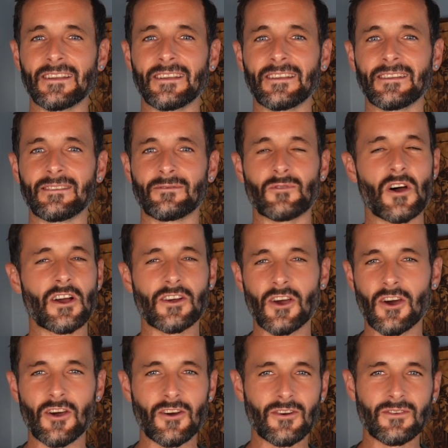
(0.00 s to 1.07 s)
rock
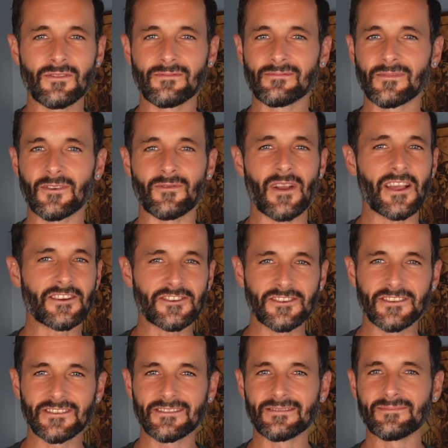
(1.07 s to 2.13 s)
hard
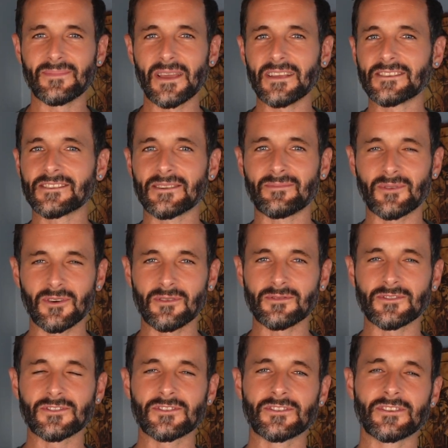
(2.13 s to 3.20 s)
erection based
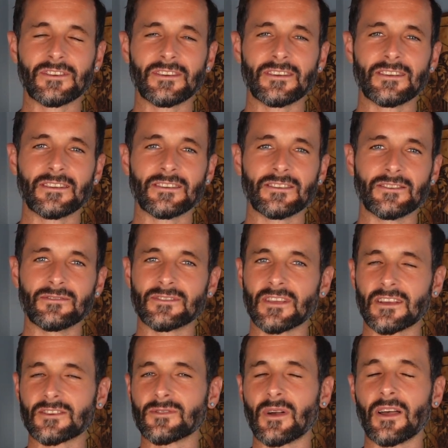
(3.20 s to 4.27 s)
approach to
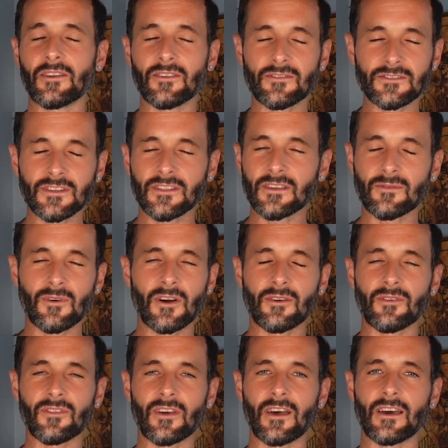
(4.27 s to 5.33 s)
sexuality. There's nothing wrong
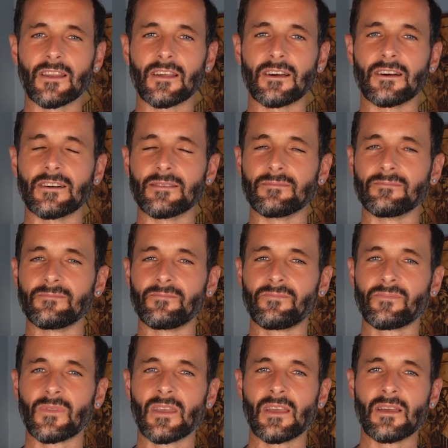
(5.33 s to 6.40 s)
with that.
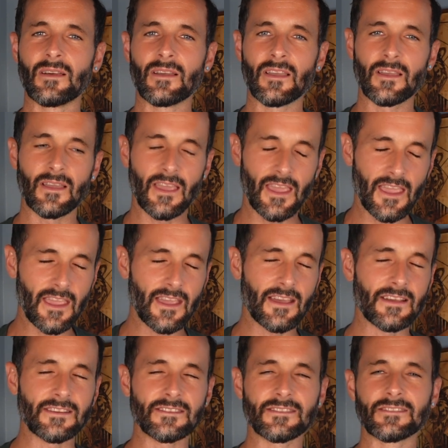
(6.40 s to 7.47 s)

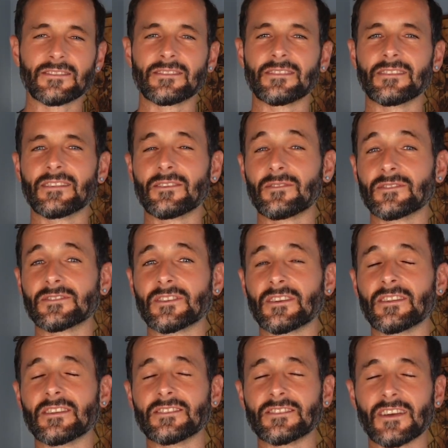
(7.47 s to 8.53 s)
And there is an
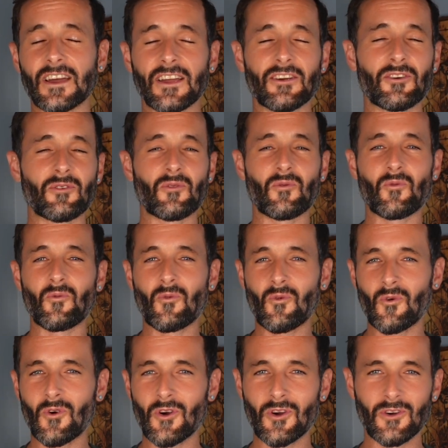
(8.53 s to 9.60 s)
entire
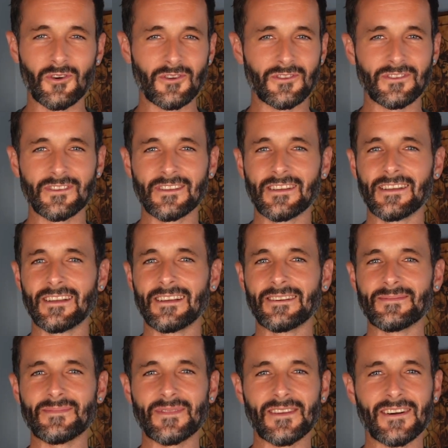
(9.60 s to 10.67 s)
world
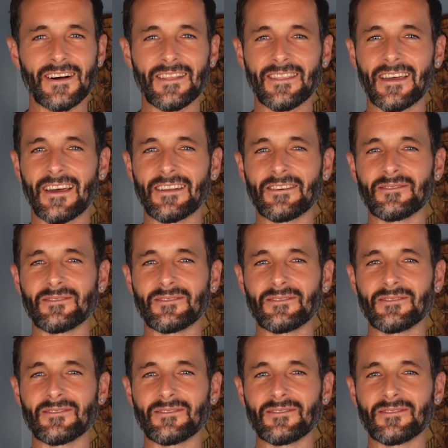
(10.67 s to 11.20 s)
beyond that of